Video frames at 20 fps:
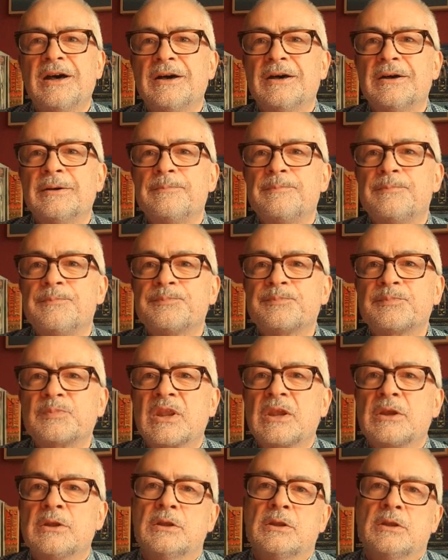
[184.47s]
um,
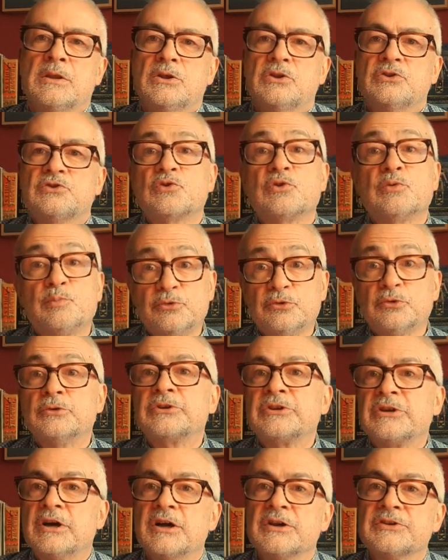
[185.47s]
sort of
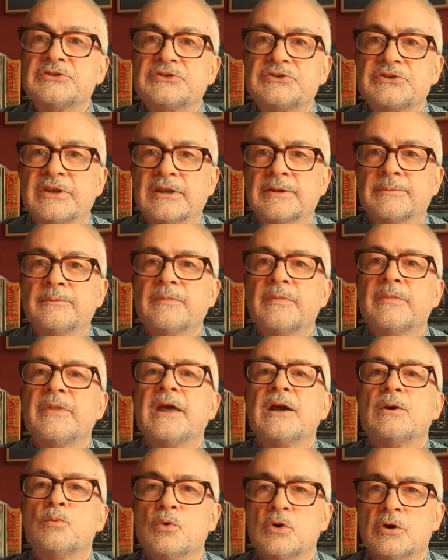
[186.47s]
broadcasting
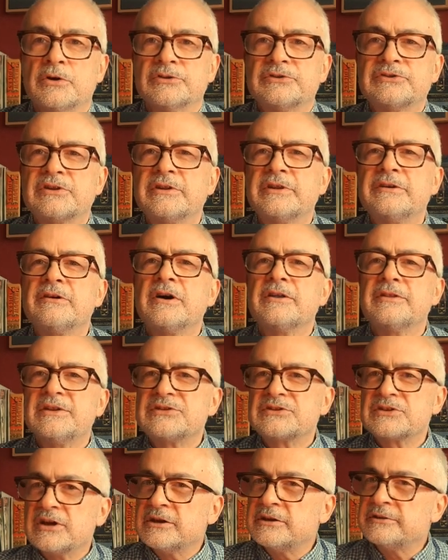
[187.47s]
there was so there are
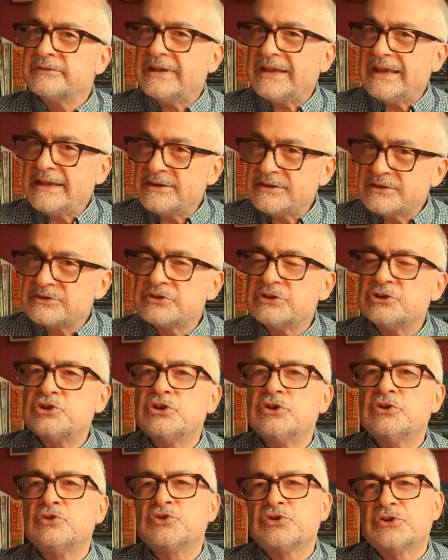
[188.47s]
this kind of
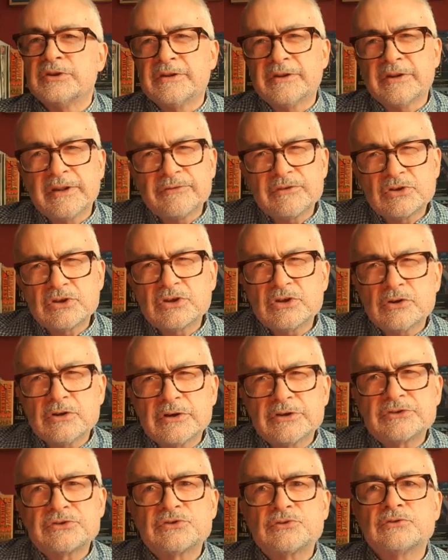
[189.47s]
institution and they've
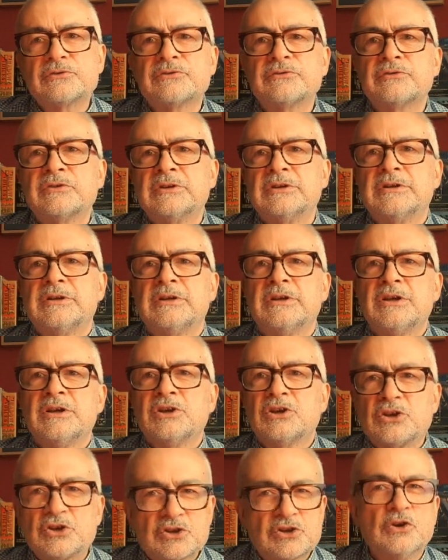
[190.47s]
got a sort of
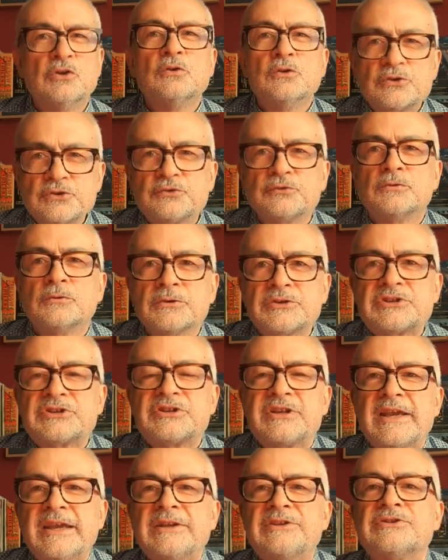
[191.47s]
cultural
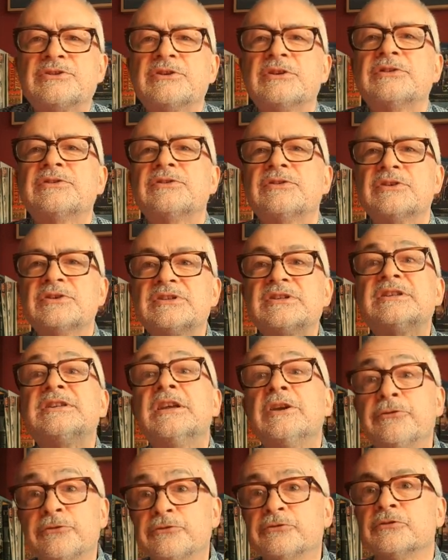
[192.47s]
status that's
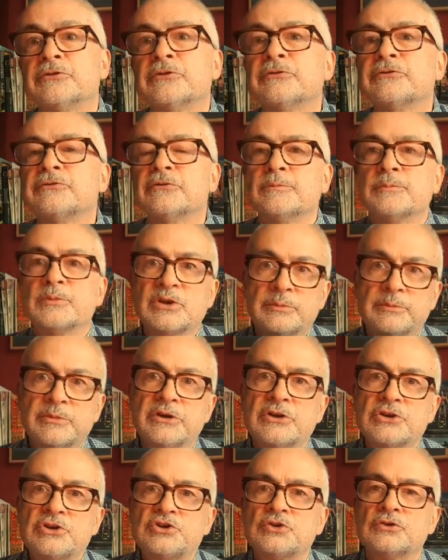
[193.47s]
different from
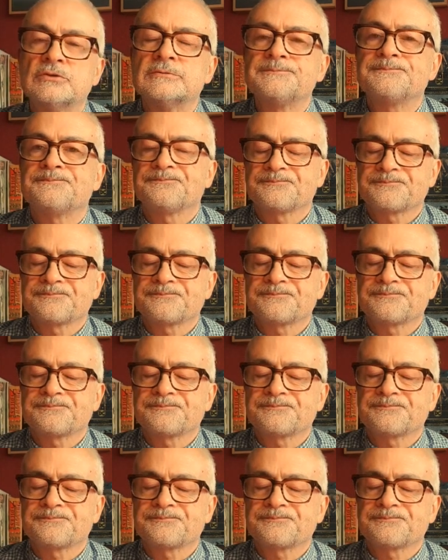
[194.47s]
commercial